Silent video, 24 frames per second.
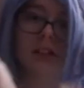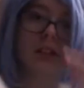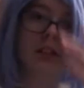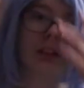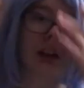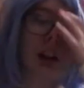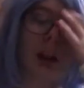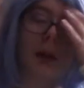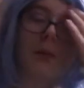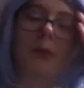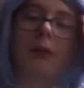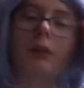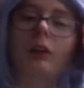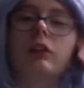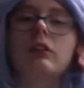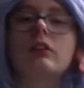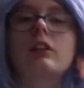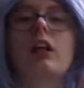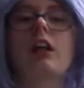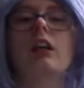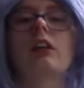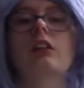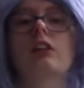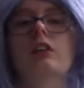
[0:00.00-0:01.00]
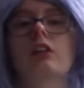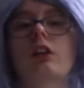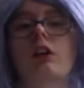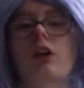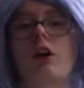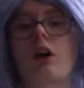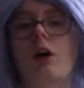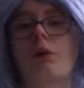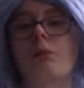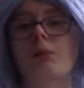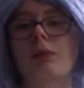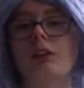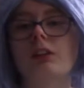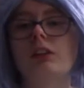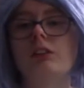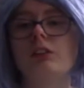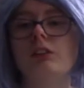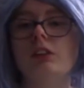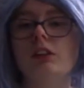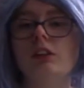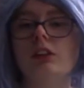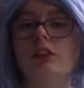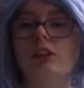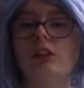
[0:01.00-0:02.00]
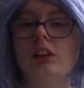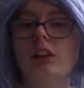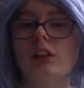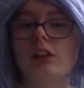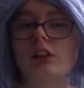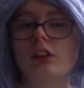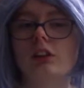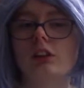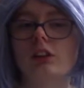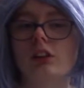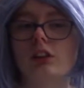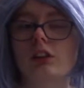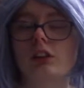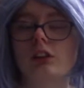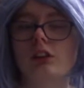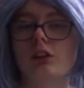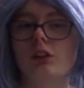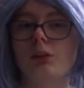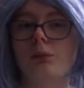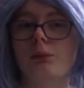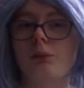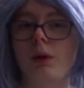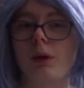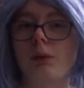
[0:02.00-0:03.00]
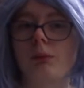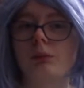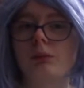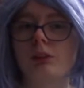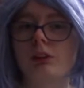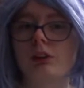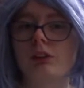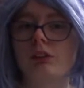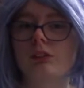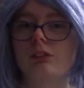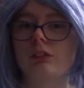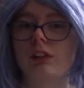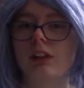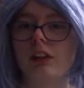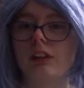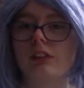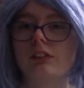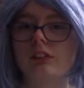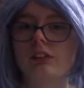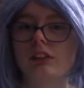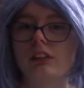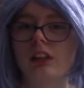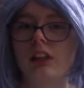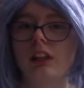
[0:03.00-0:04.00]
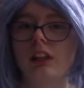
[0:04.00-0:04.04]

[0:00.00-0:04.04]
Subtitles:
Let me know down in the comments if you do the traditional publishing route.